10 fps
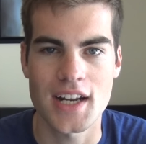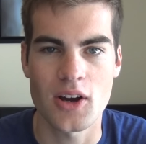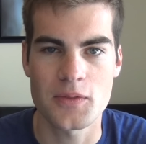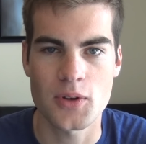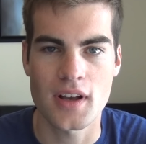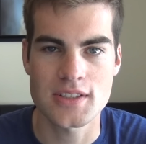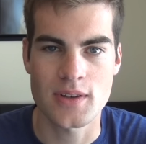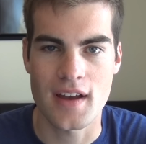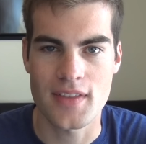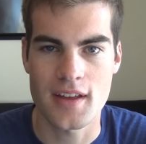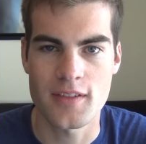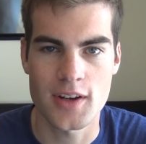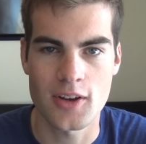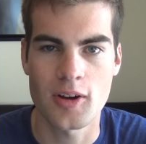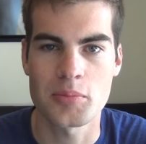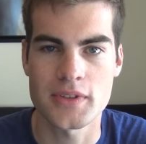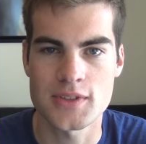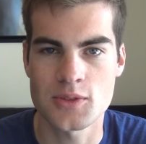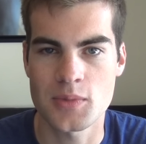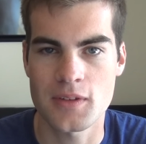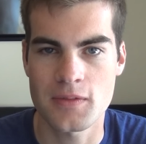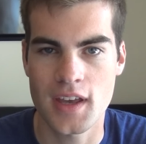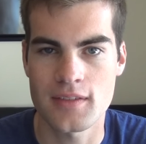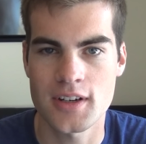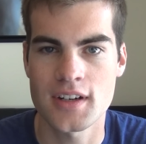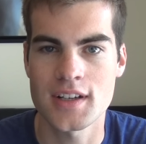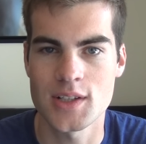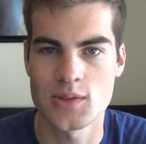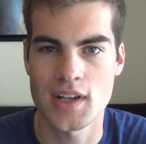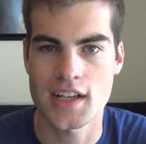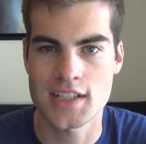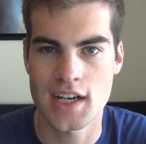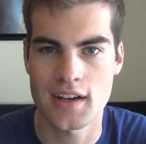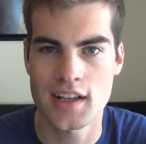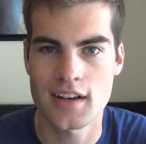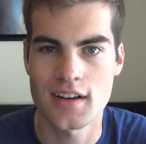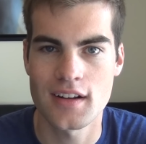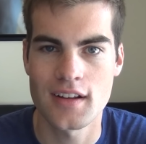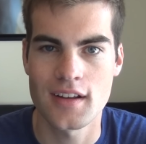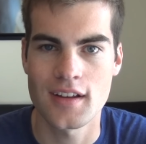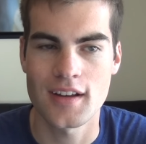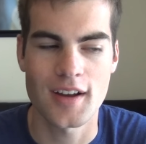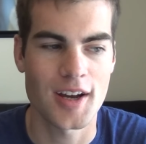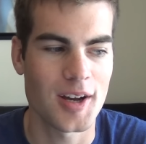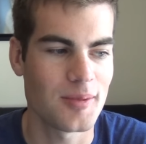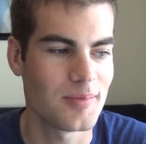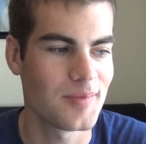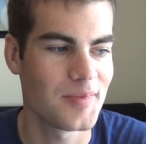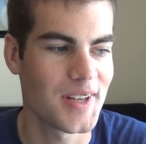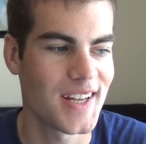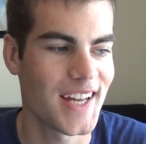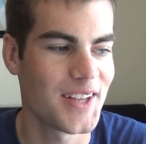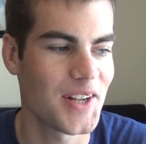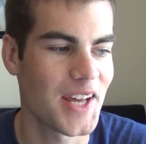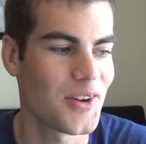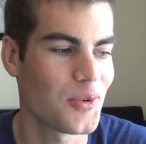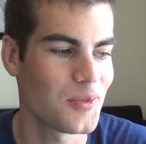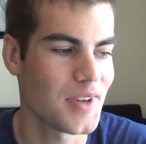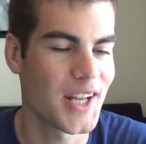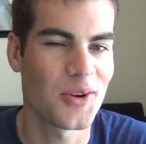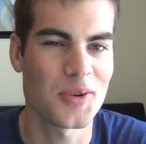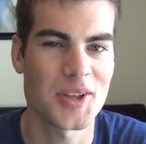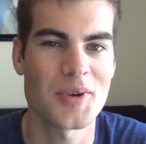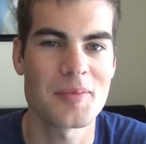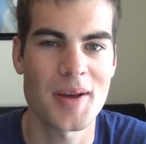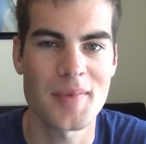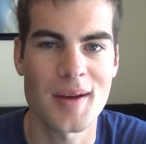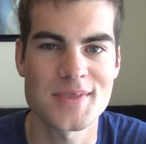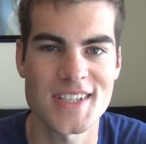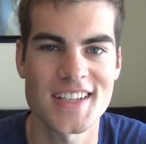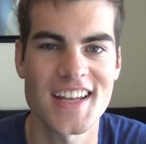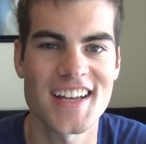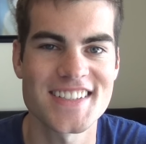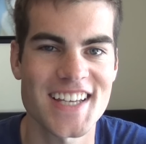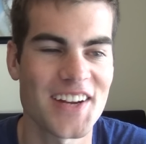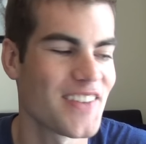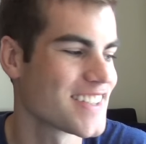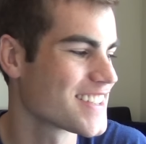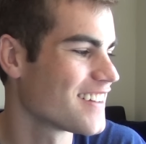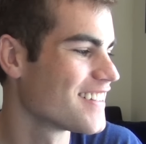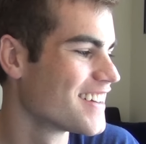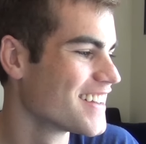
Now, if you also have that video, please do me a favor and do not share it. Um, I, I, don't, I don't really want my mom seeing that. It's kind of messed up.